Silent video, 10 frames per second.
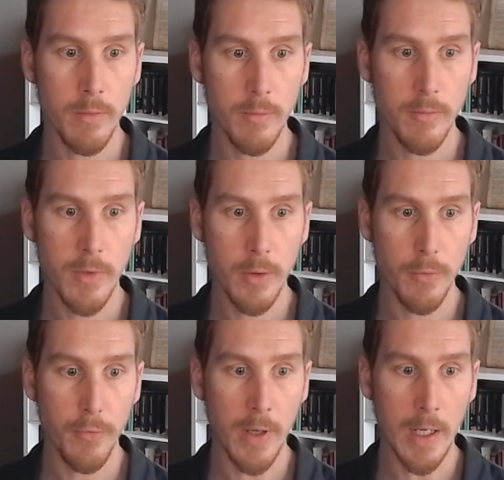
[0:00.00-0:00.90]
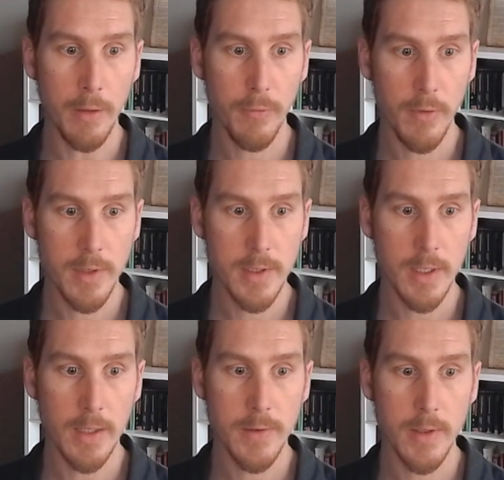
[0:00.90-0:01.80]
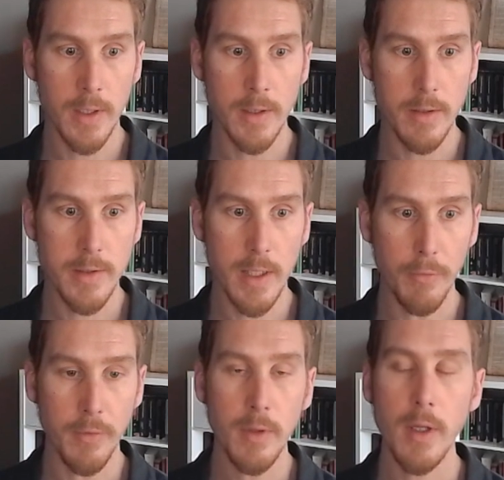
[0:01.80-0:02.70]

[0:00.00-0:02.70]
video 5, 6, and 7.